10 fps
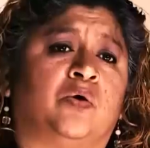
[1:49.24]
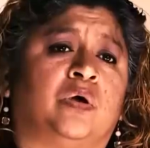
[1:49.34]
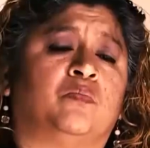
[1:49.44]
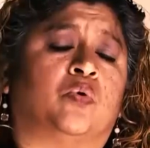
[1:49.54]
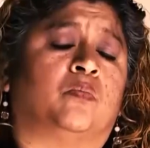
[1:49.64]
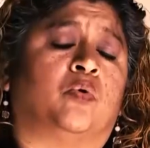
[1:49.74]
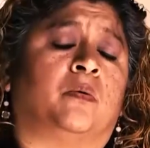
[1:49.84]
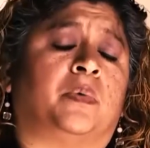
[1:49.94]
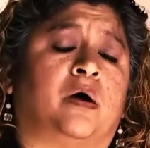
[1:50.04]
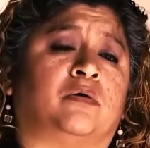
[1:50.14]
Hearing more and
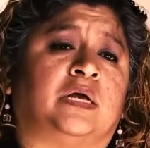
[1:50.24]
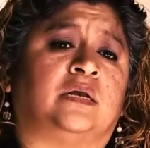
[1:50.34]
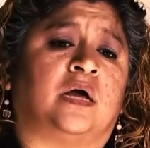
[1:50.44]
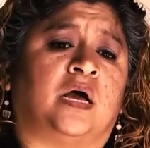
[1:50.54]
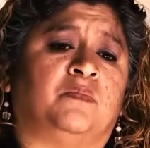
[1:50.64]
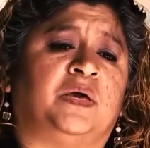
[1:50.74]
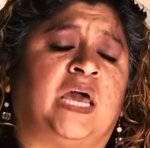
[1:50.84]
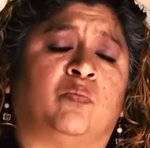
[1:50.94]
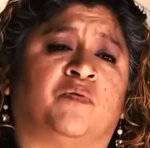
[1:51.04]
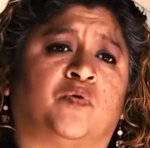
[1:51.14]
more about it, I
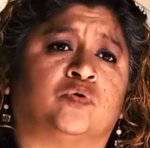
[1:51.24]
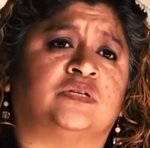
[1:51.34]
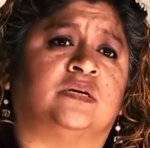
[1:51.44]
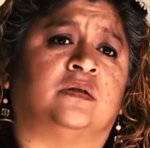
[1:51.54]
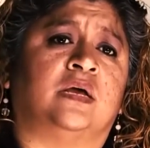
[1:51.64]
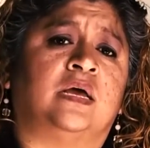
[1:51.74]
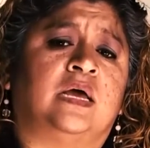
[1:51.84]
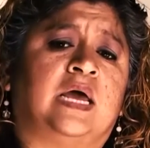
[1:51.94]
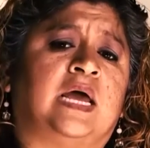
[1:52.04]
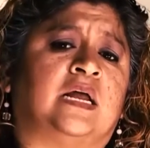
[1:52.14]
became revolted,
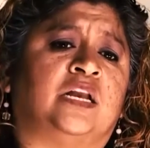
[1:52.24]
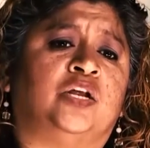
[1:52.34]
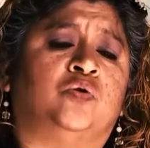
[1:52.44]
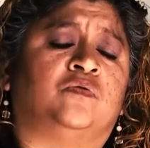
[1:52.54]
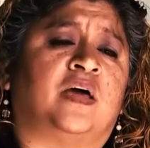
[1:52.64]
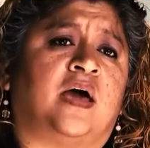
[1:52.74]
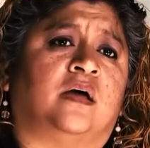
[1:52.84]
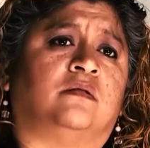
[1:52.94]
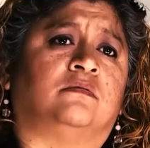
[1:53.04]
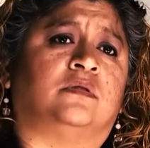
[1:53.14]
and I knew
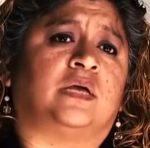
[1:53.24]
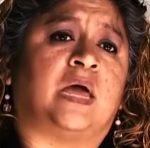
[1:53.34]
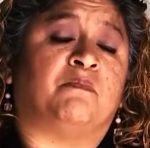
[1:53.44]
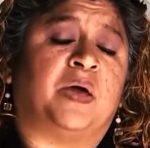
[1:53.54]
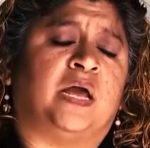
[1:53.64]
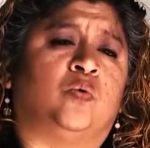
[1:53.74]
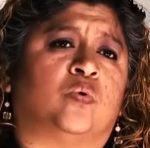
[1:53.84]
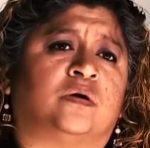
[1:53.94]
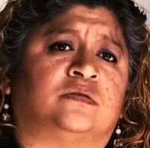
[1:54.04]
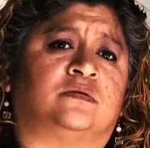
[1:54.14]
that the
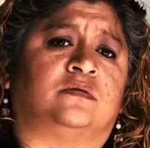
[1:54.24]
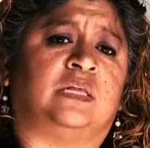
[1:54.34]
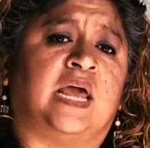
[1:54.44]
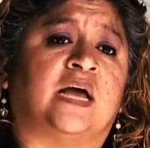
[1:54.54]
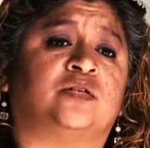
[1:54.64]
campaign was the